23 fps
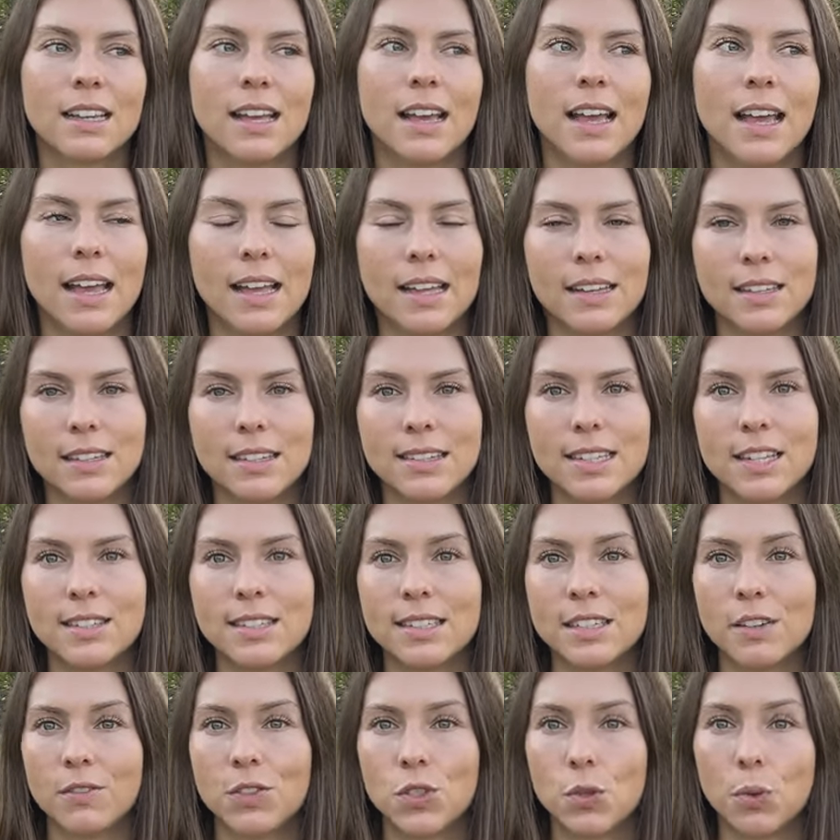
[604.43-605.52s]
and
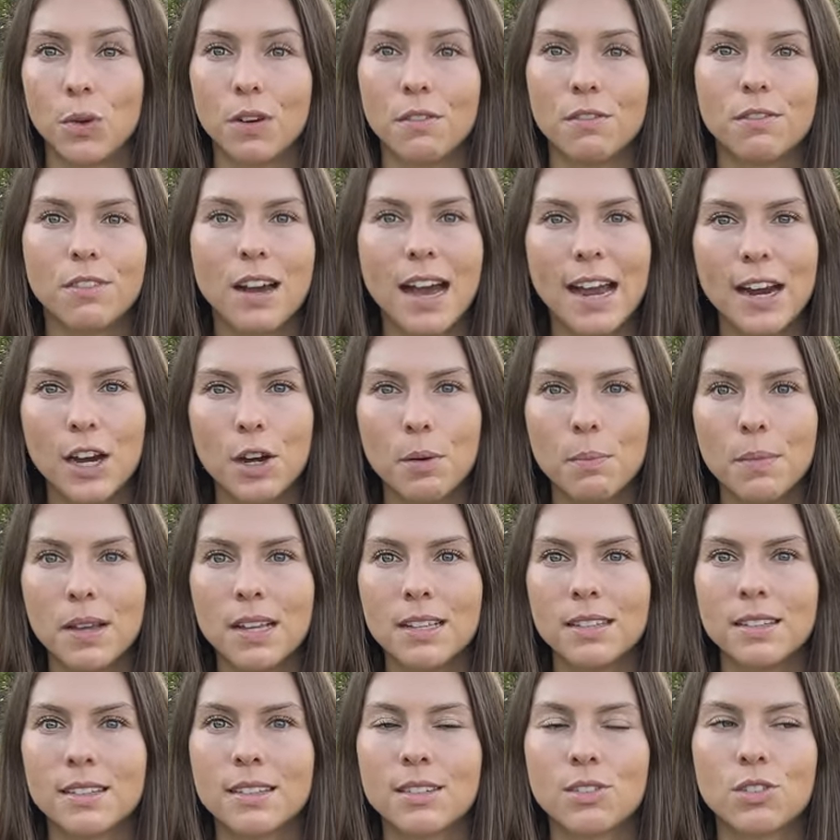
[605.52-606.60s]
sensitive to
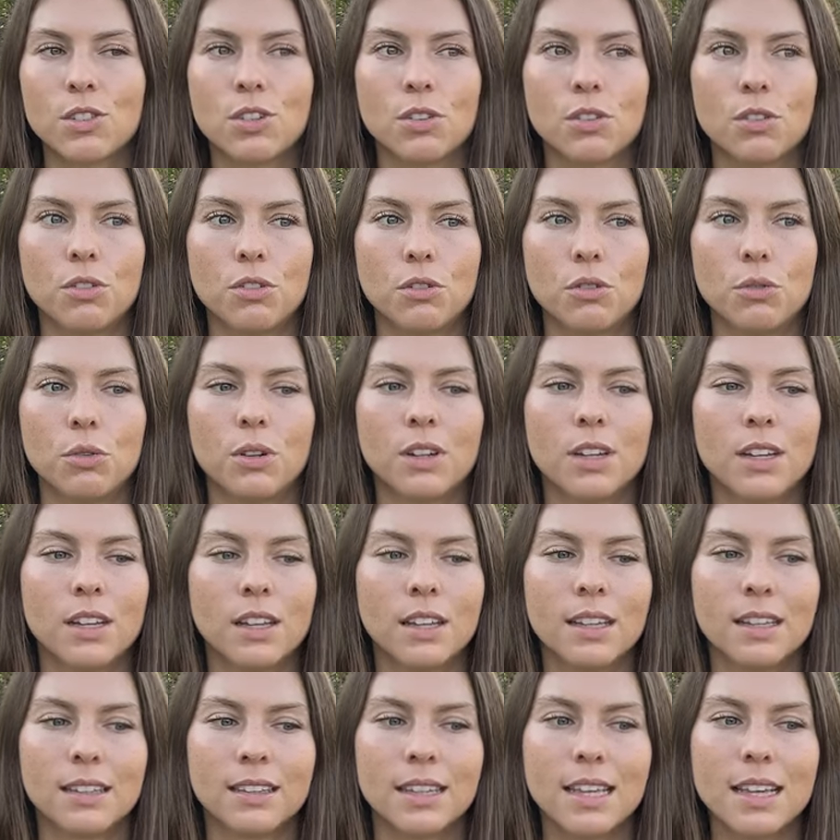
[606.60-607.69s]
environments, to
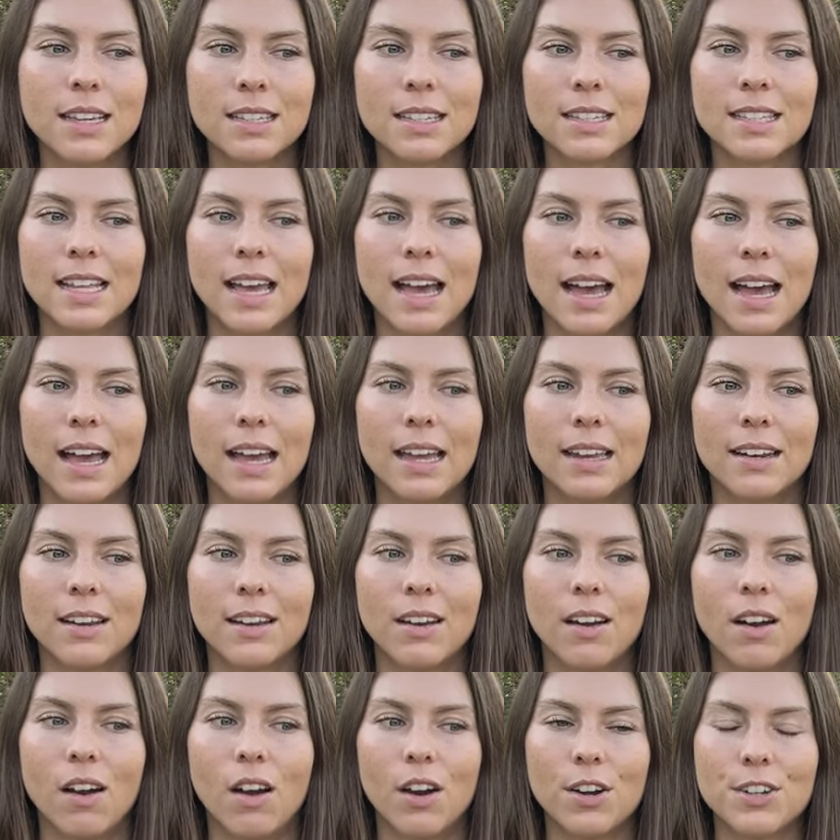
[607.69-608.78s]
things that
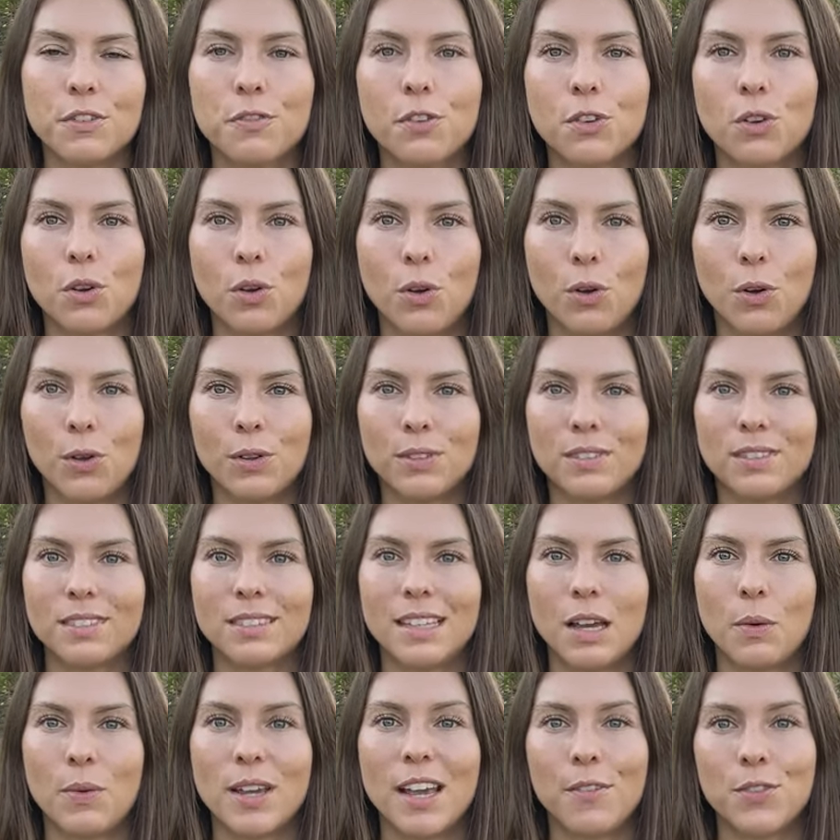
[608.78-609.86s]
are difficult
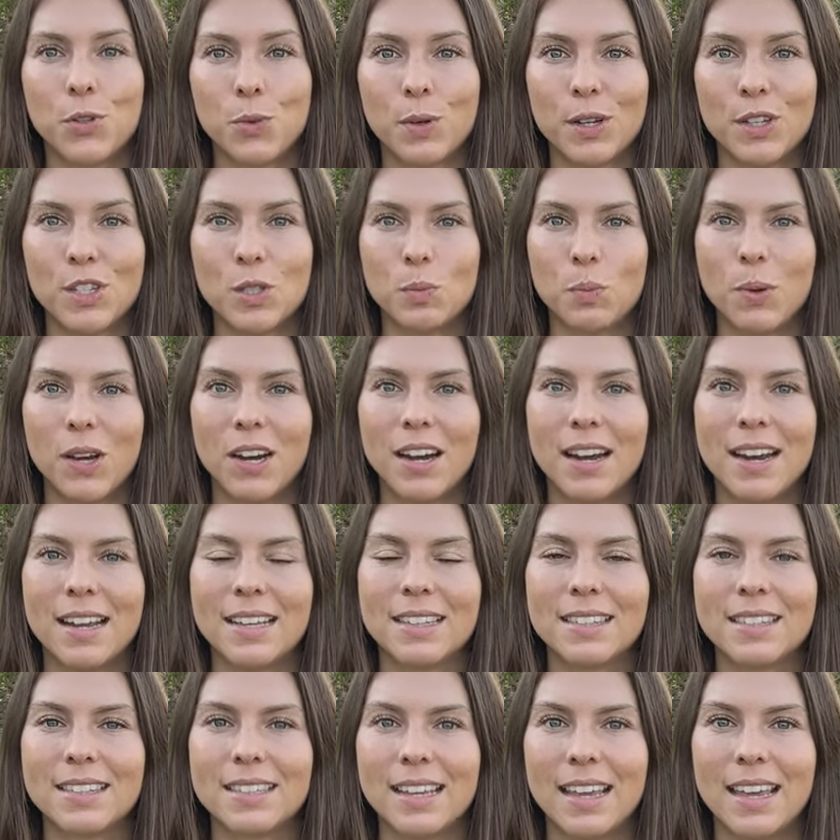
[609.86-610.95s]
that we have to
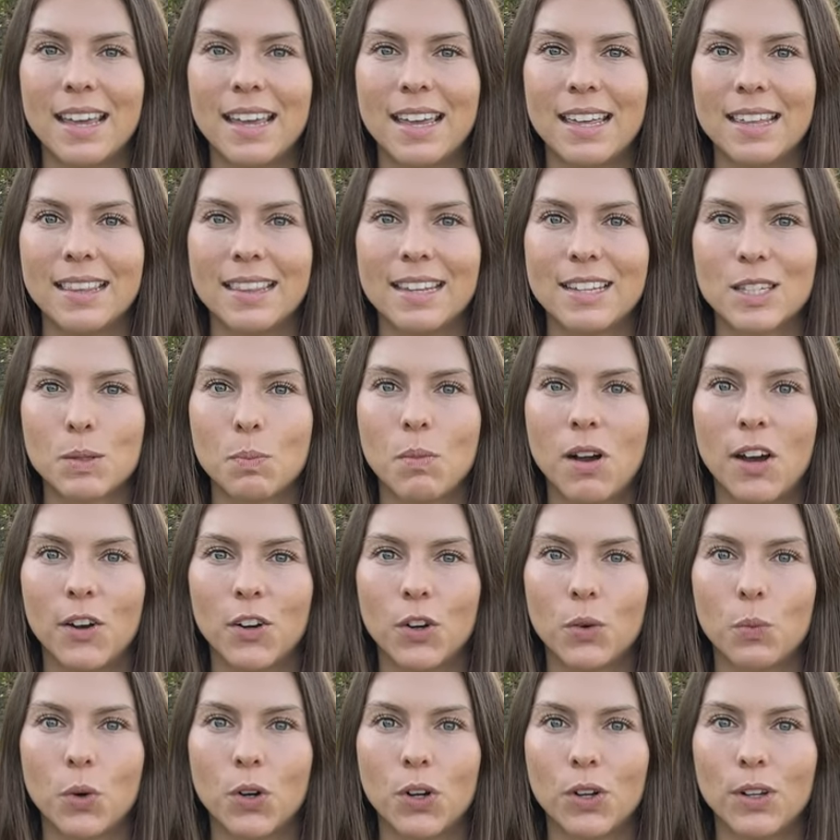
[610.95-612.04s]
experience in this
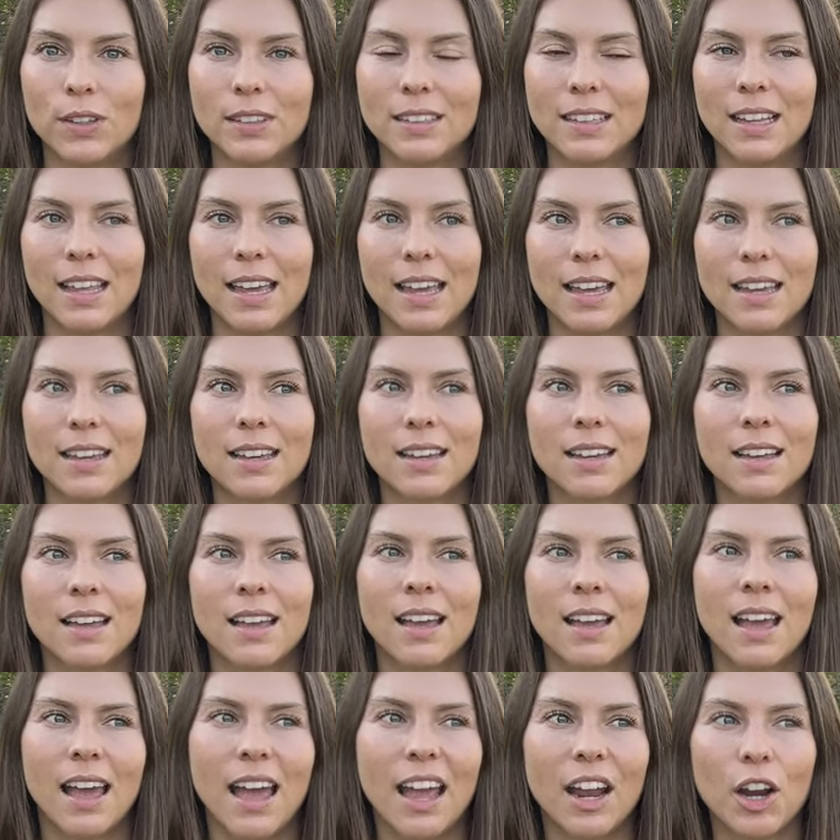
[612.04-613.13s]
modern world, like
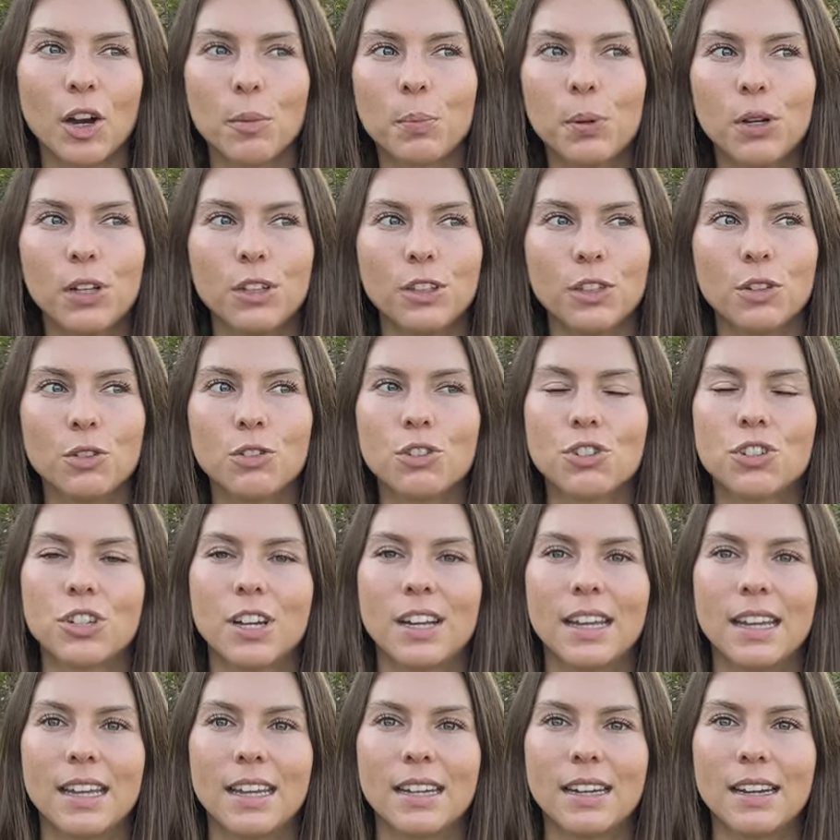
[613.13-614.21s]
air
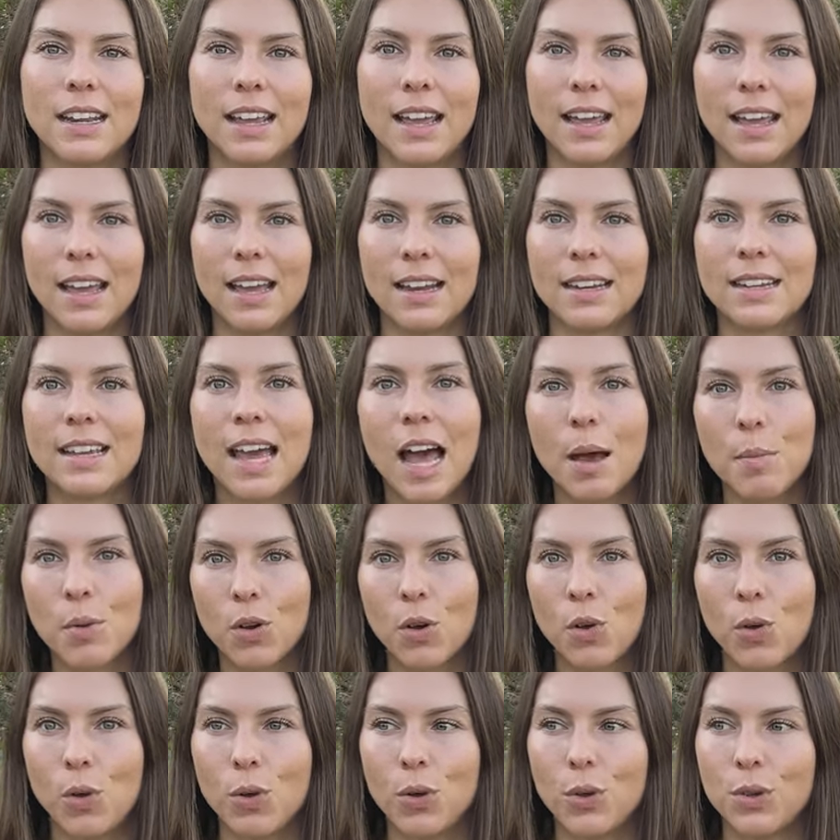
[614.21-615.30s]
pollution and
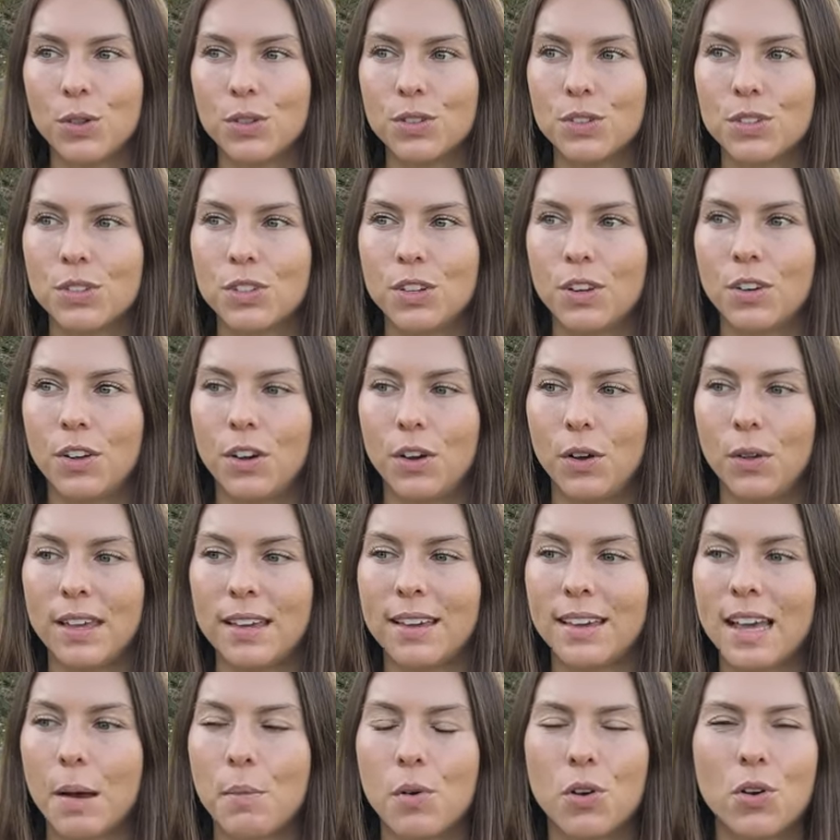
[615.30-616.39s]
chemicals, you know,
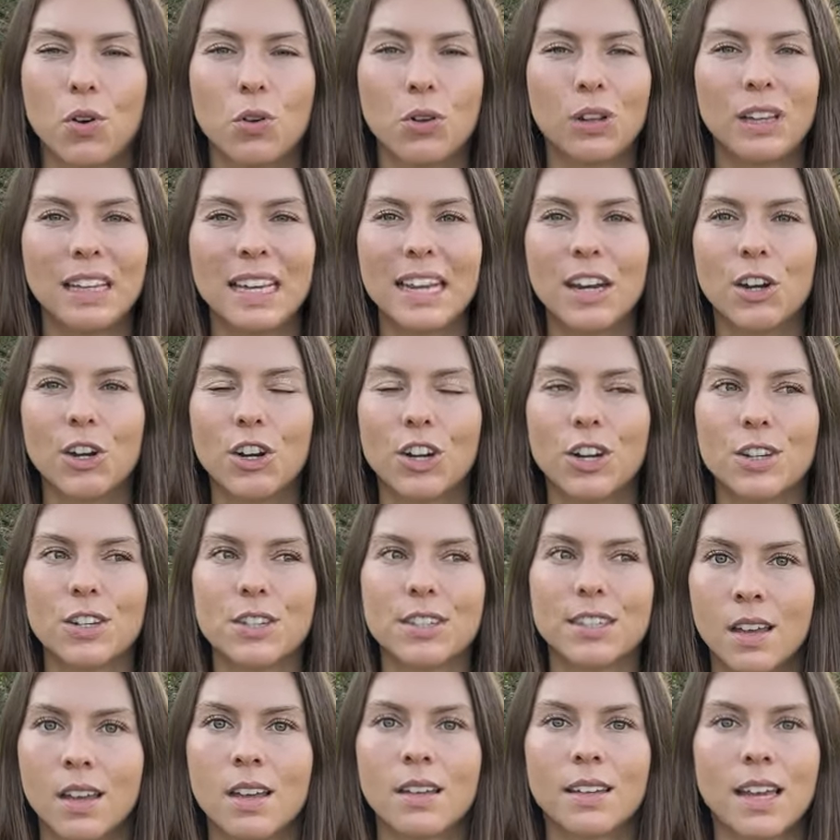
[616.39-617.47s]
like chemical
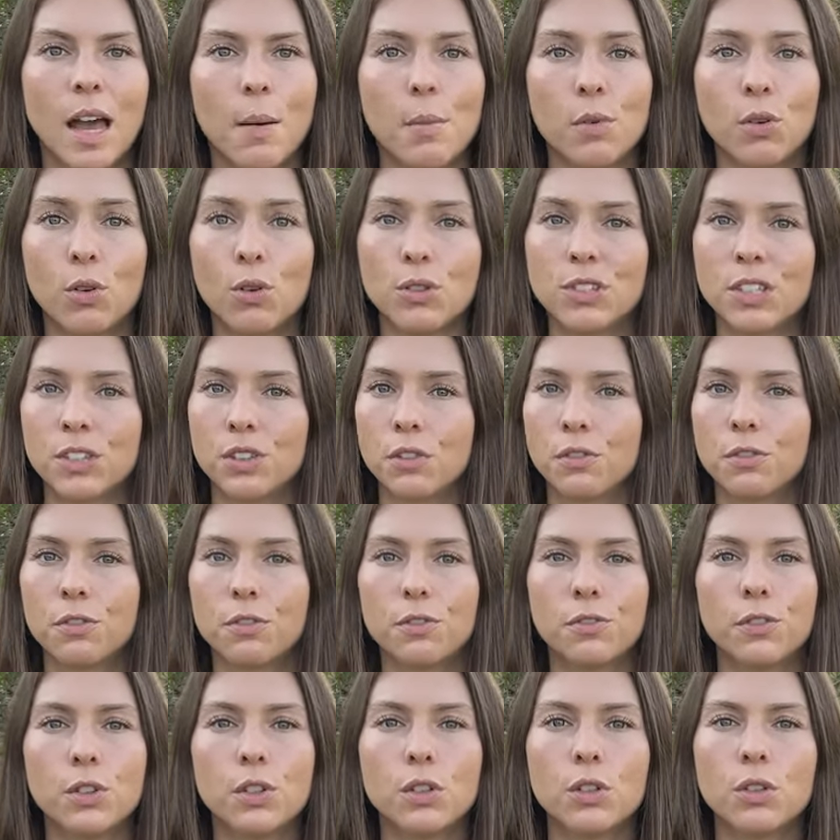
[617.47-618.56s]
cleaners, chemicals in the
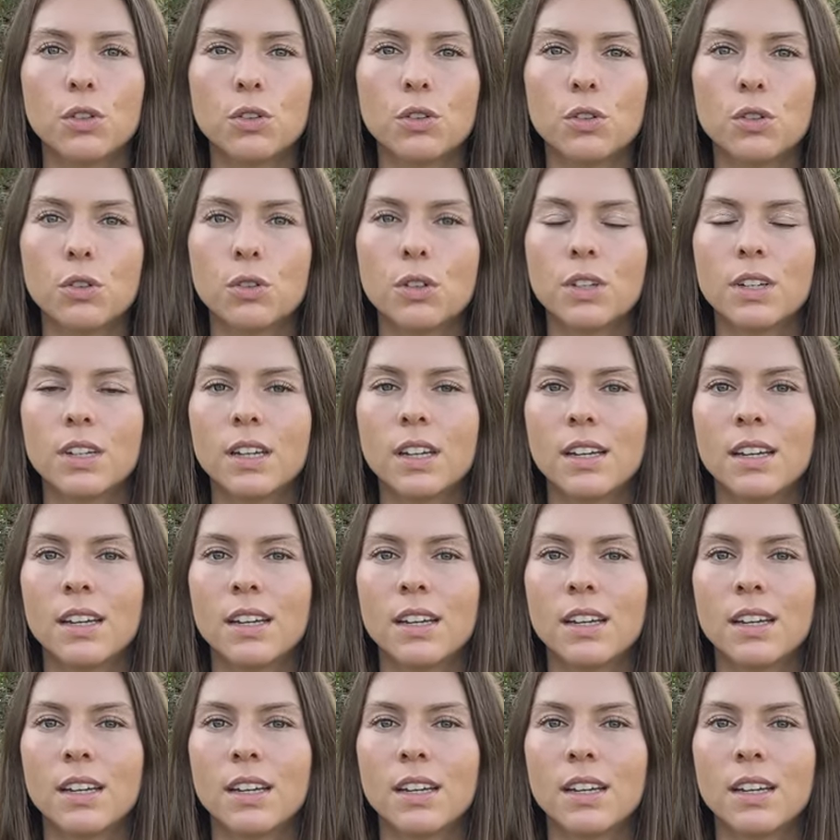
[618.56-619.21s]
food.